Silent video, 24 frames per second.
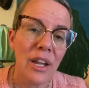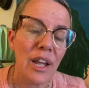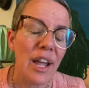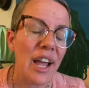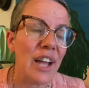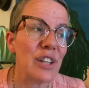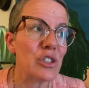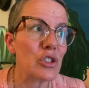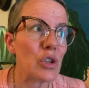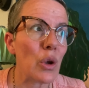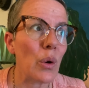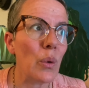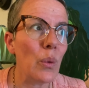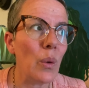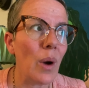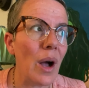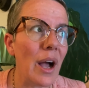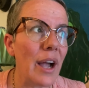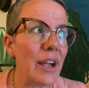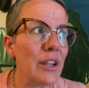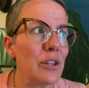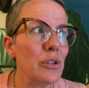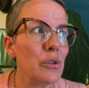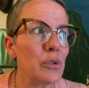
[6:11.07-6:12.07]
And so
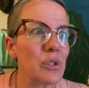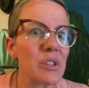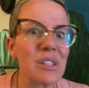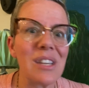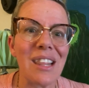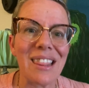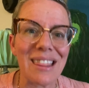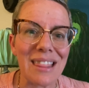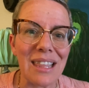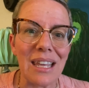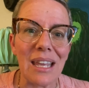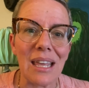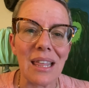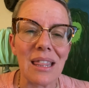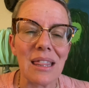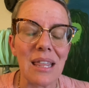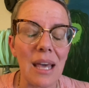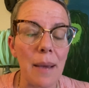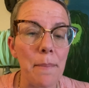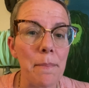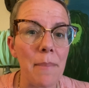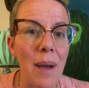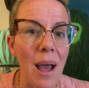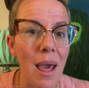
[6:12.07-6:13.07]
I used to think
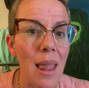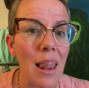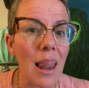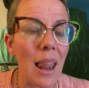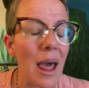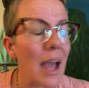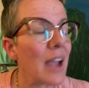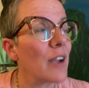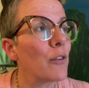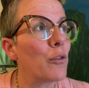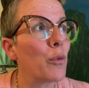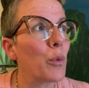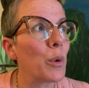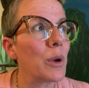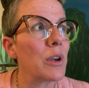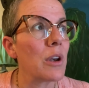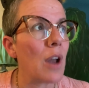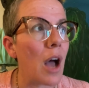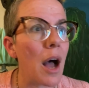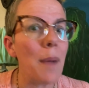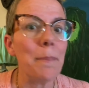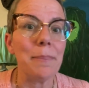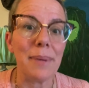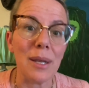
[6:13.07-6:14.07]
that my life would
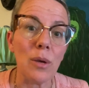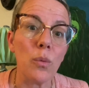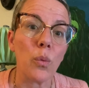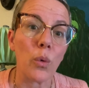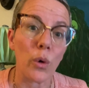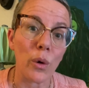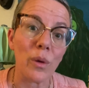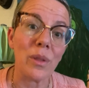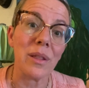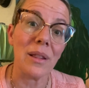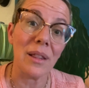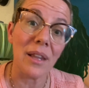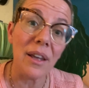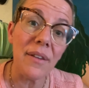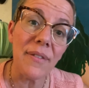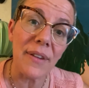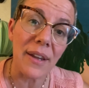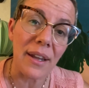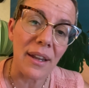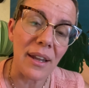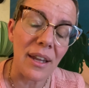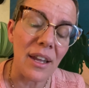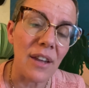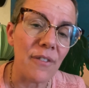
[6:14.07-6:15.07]
not be worth
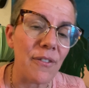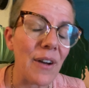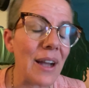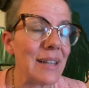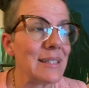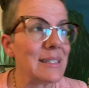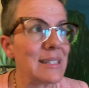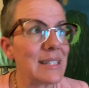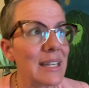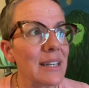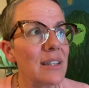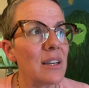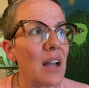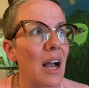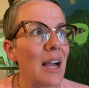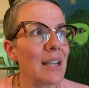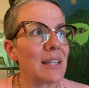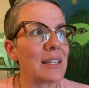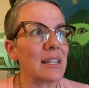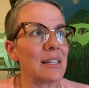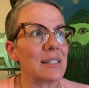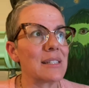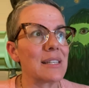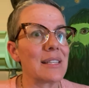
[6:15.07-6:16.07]
living if I did not
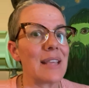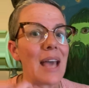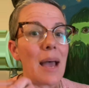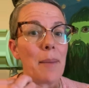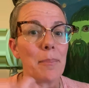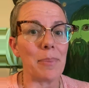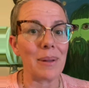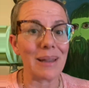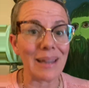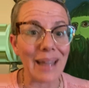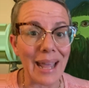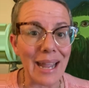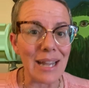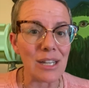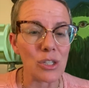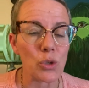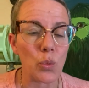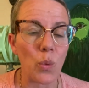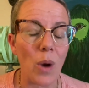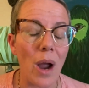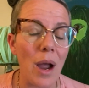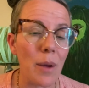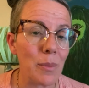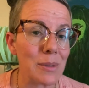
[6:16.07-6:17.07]
get to that place
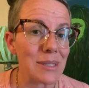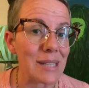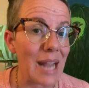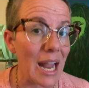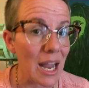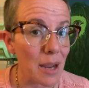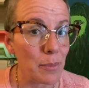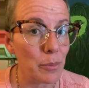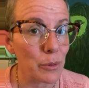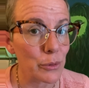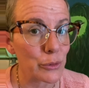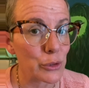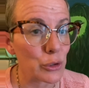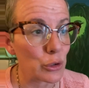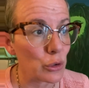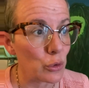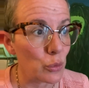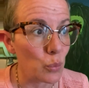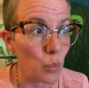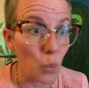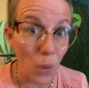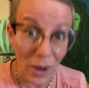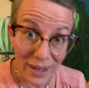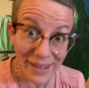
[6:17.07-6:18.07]
where I was able to
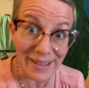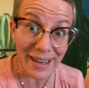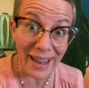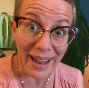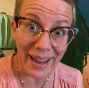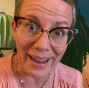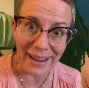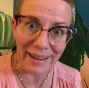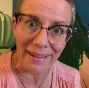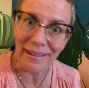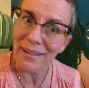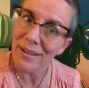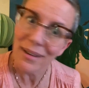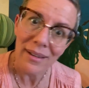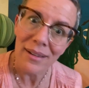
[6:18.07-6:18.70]
one day,